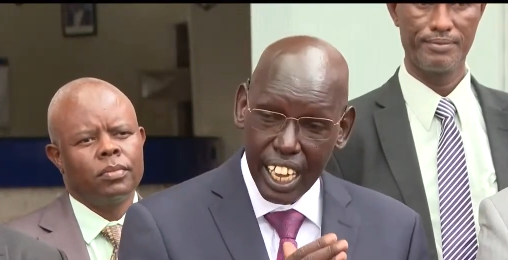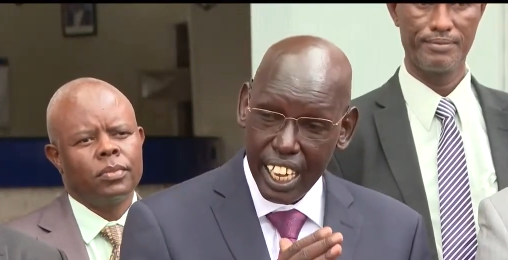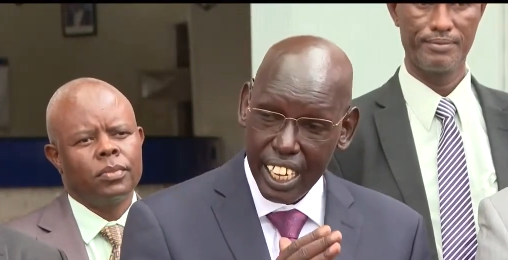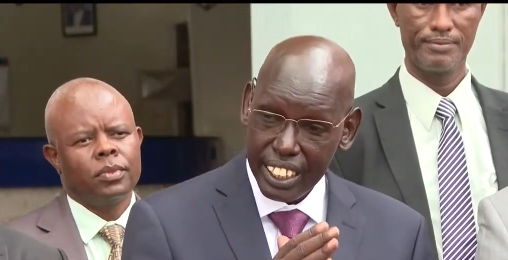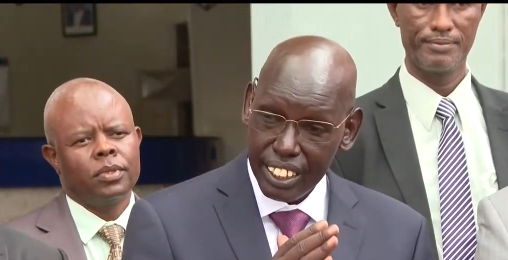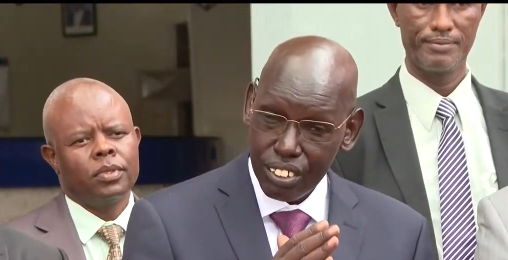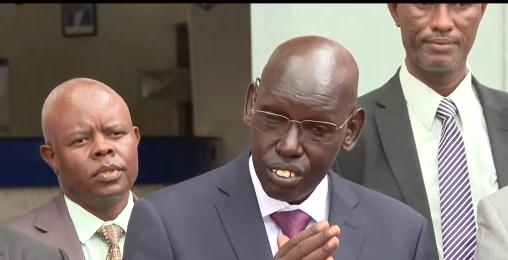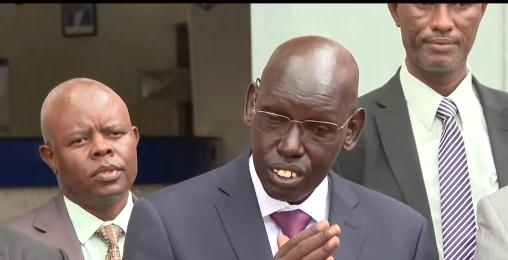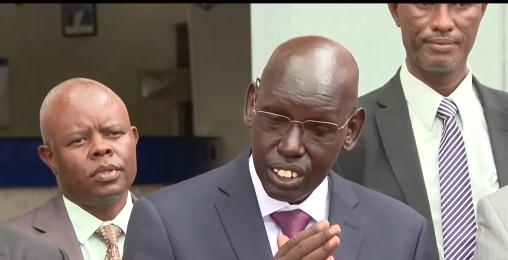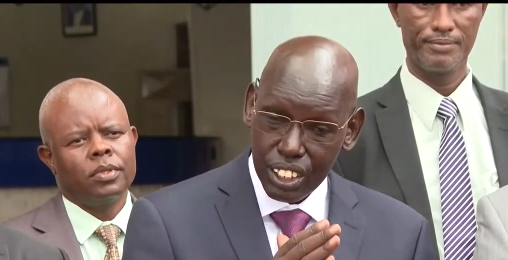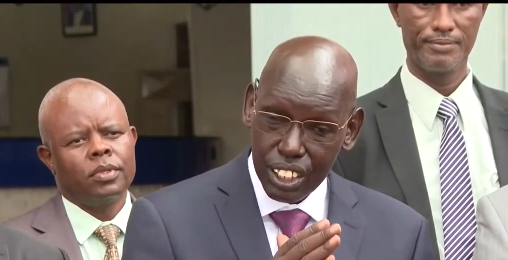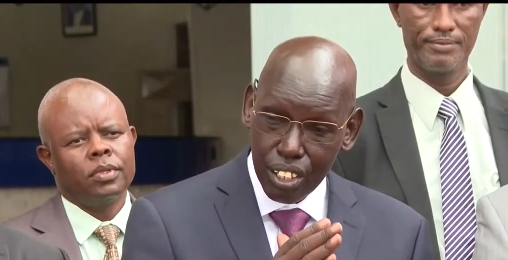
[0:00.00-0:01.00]
Speaker 1: and
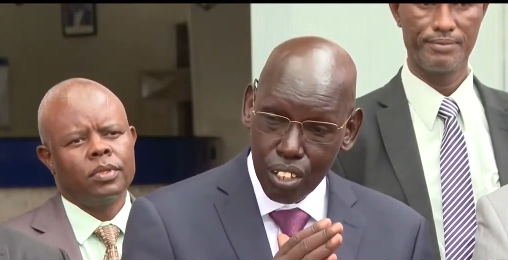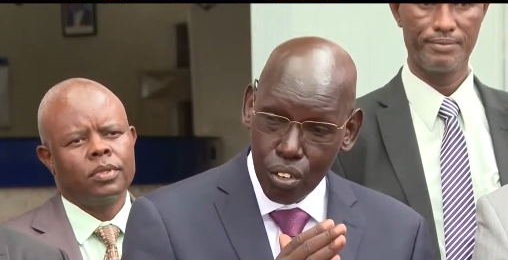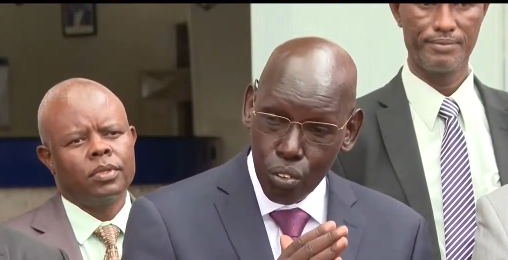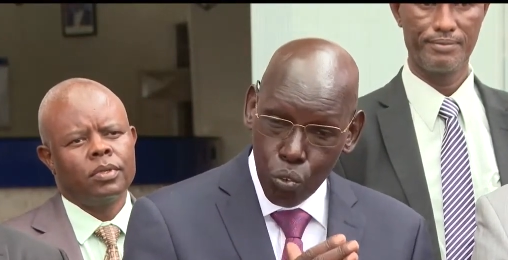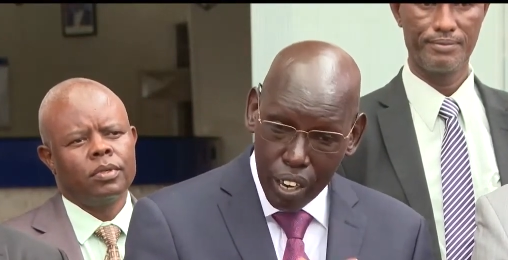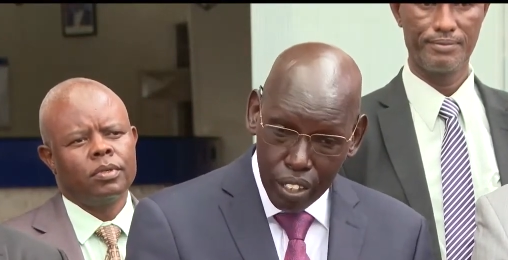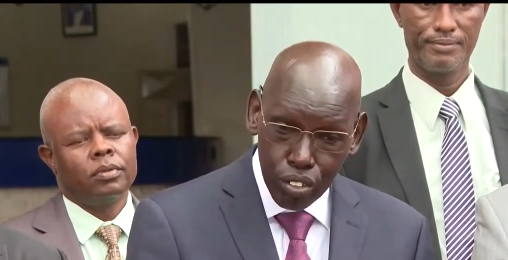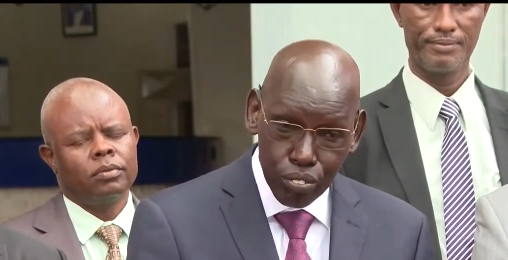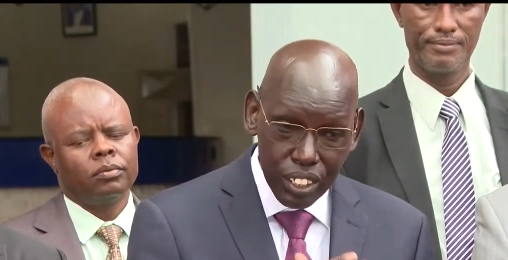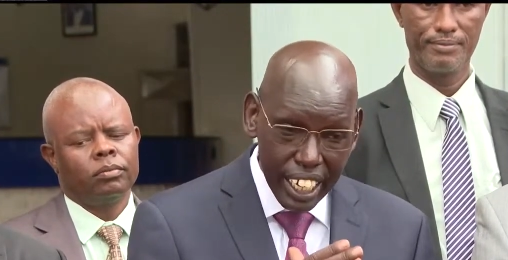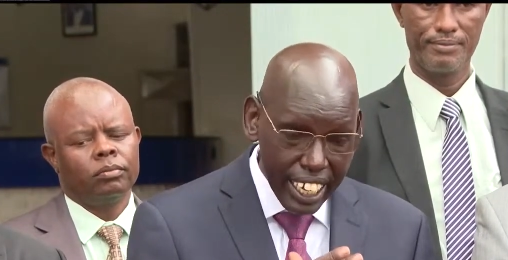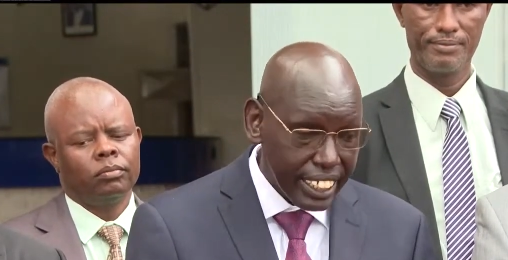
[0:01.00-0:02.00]
one
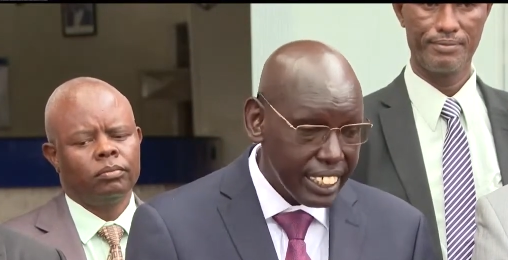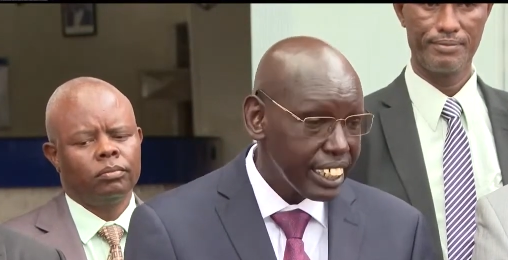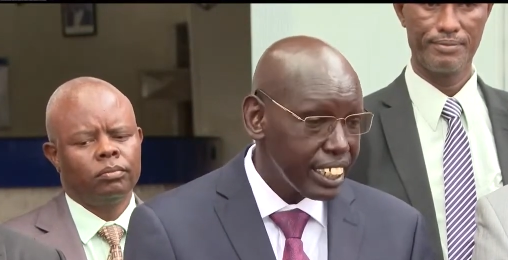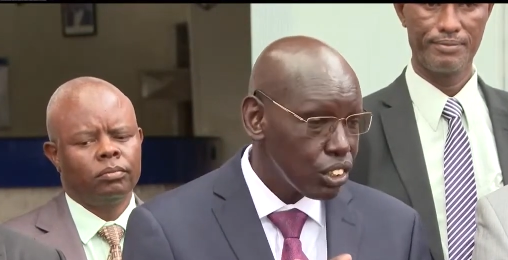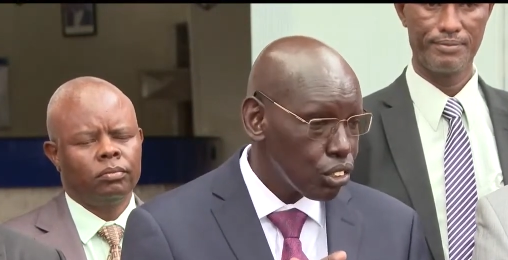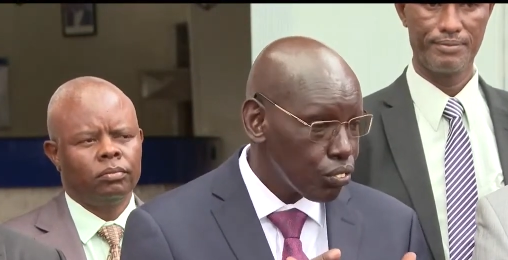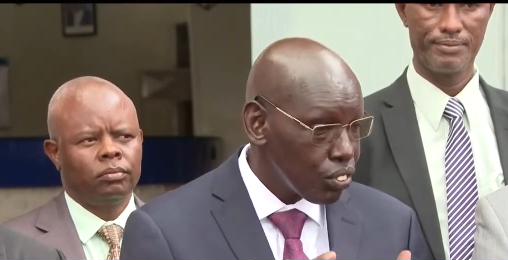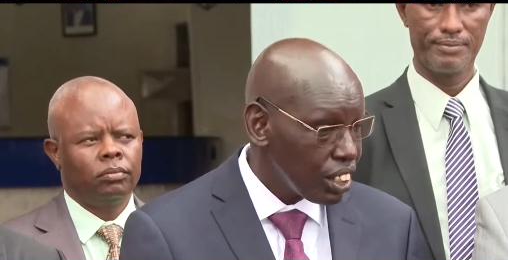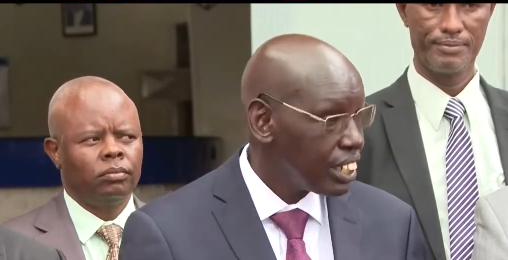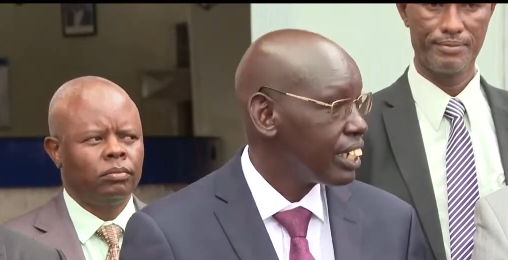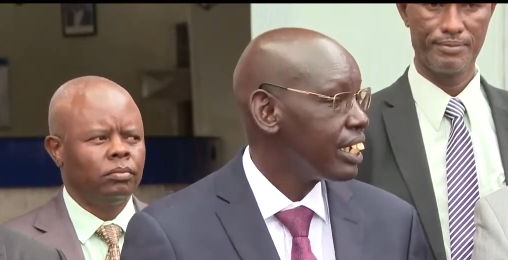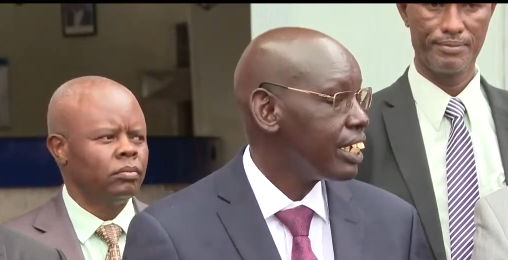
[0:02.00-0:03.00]
of the essence of
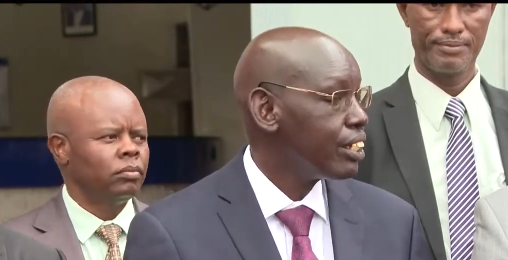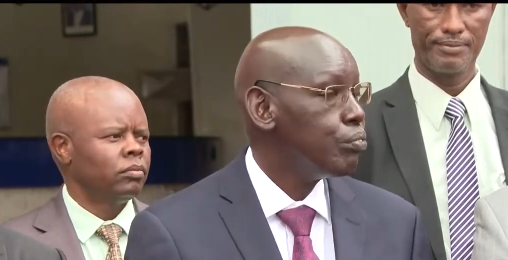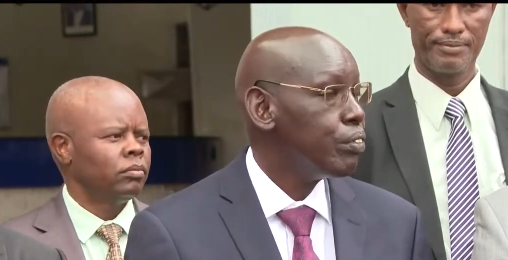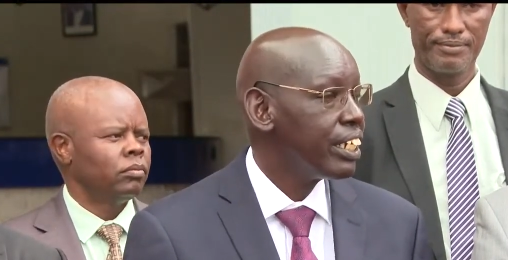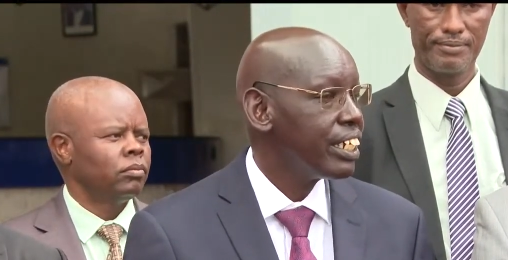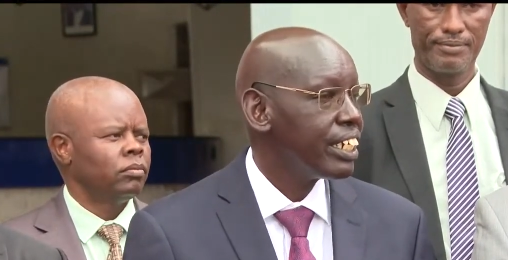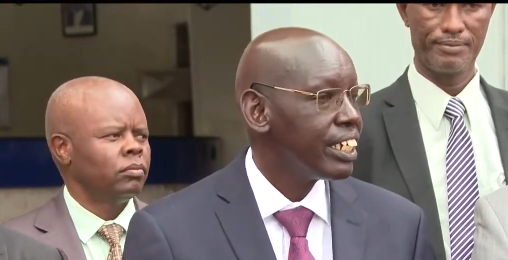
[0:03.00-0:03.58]
this engagement